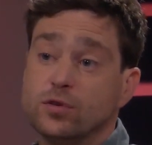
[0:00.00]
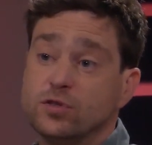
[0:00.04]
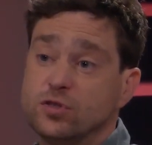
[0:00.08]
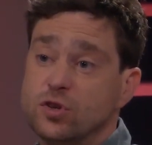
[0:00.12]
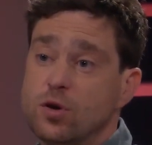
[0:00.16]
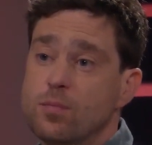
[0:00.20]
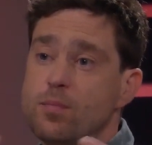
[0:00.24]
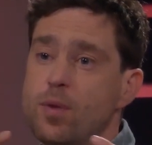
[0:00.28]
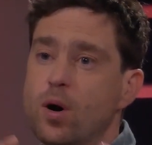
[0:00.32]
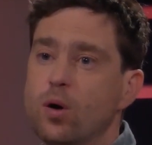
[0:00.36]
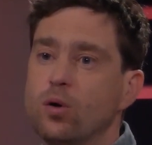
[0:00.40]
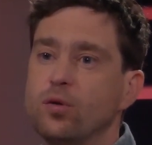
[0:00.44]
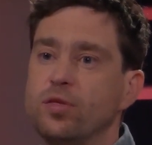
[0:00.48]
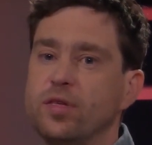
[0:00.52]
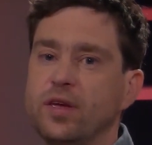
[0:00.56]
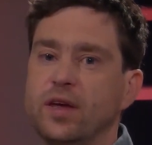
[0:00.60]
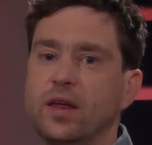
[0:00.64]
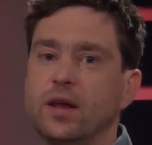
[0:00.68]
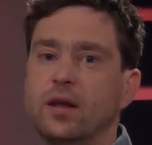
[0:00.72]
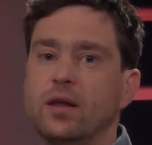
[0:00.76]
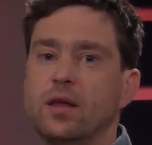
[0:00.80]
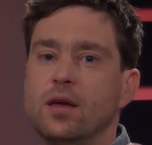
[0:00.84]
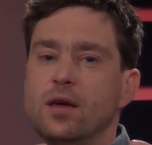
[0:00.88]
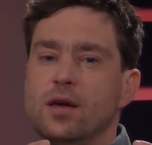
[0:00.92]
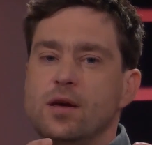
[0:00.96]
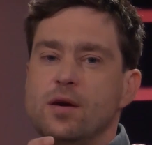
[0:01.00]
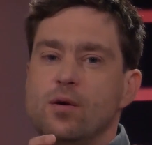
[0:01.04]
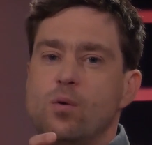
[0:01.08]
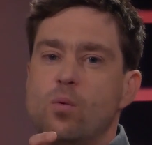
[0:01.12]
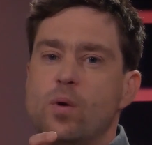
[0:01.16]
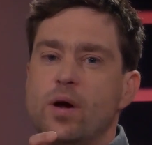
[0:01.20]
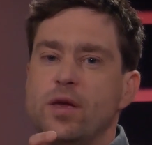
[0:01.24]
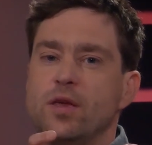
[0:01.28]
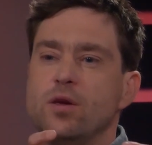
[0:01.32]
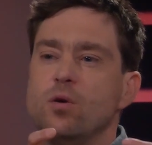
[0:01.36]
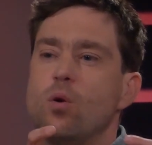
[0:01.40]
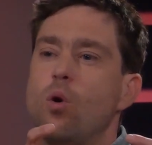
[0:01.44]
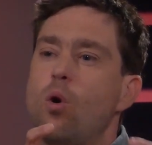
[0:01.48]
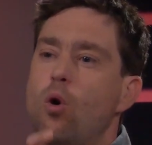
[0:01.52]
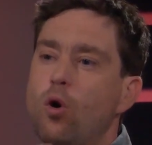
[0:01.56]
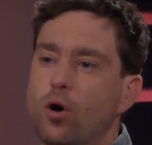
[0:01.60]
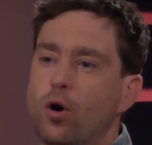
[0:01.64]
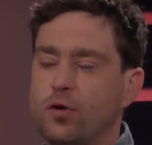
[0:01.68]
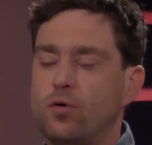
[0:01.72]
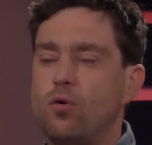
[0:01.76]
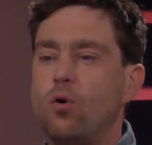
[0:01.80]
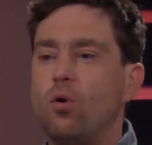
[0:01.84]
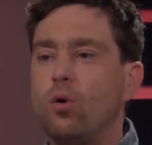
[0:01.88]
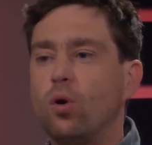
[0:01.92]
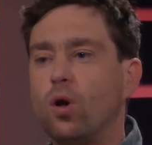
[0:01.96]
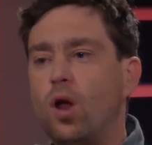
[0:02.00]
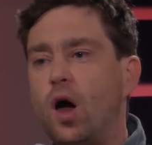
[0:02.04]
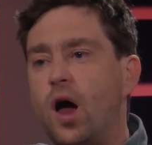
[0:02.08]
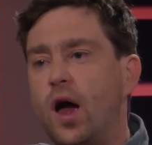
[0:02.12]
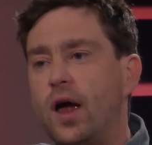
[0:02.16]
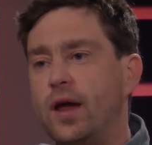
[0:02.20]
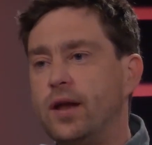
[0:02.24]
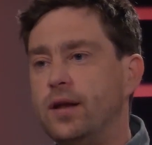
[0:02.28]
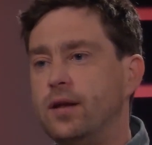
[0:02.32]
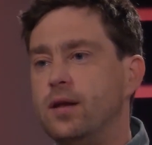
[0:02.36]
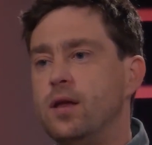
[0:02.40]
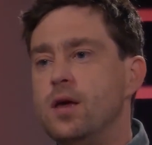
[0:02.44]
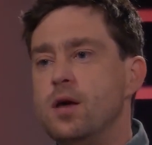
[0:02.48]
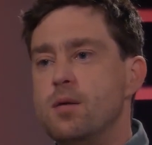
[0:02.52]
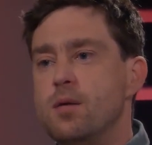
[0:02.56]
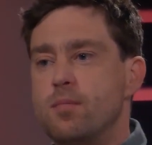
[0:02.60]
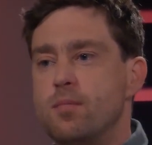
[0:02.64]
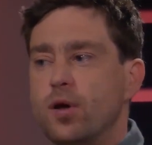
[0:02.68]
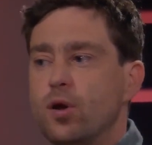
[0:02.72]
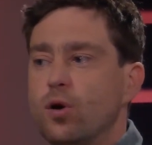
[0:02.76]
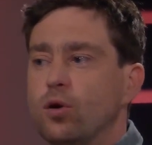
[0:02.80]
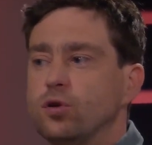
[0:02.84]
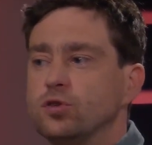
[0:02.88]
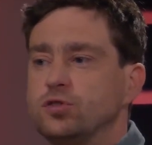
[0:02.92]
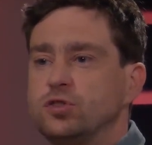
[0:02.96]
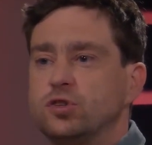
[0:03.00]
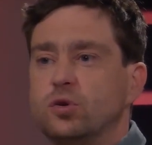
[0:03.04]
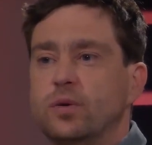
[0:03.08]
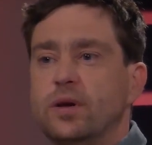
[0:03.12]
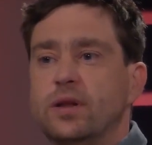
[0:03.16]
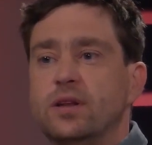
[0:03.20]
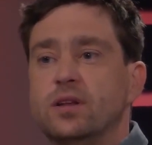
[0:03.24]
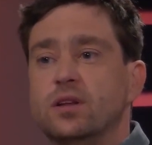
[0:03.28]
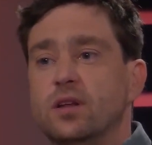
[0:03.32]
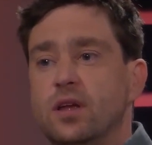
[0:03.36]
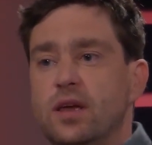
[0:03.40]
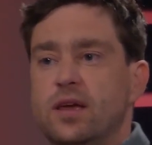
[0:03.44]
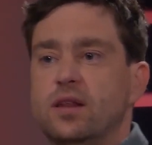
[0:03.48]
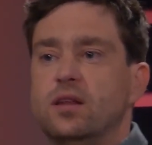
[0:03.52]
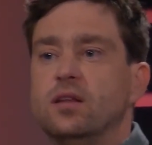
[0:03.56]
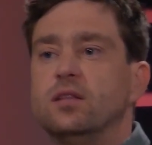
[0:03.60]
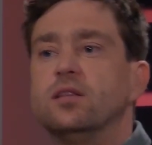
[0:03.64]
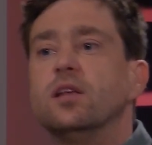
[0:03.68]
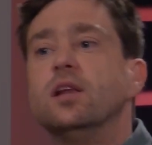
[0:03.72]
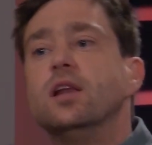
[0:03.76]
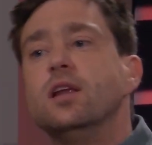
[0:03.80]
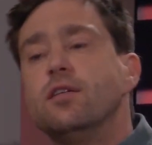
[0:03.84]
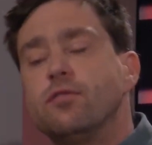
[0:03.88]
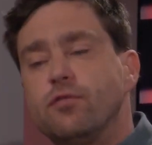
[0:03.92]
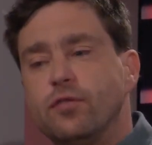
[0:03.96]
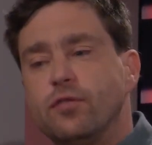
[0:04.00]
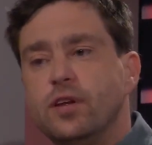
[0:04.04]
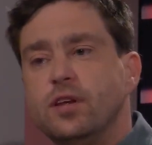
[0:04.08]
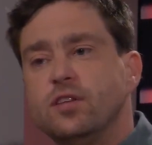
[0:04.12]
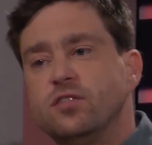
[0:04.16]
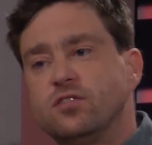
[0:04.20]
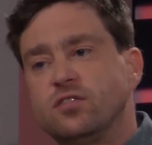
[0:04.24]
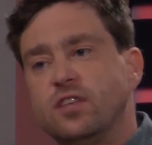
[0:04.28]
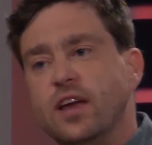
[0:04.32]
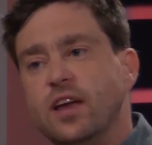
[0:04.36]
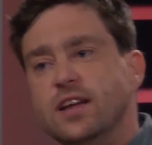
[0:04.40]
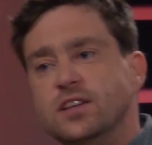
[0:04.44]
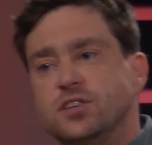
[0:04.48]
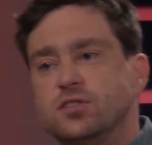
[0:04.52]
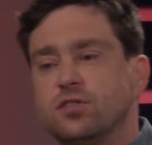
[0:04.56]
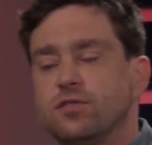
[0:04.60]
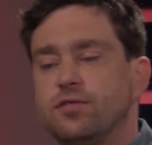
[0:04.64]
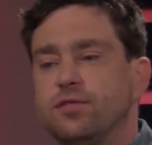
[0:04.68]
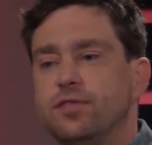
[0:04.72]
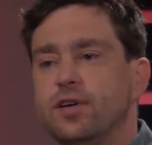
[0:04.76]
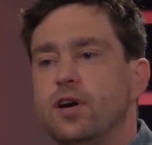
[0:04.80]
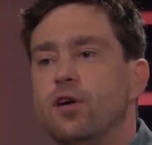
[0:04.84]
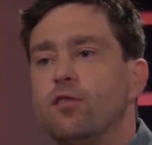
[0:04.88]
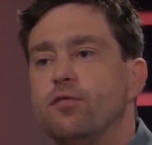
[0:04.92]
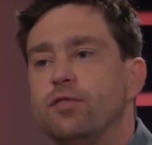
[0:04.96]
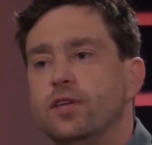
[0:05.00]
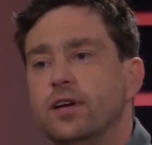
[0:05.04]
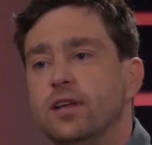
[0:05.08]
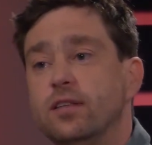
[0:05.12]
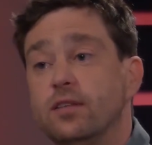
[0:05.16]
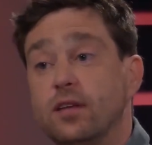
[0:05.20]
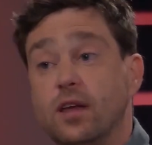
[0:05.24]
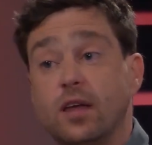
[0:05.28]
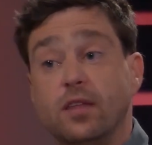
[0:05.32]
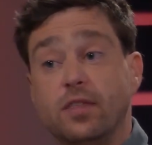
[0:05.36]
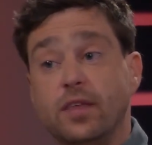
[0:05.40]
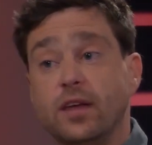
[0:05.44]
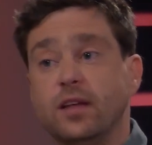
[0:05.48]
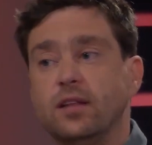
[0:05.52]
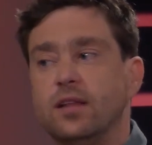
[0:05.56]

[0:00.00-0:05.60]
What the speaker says: So both in when you order online, but also in the delivery stage of it. I think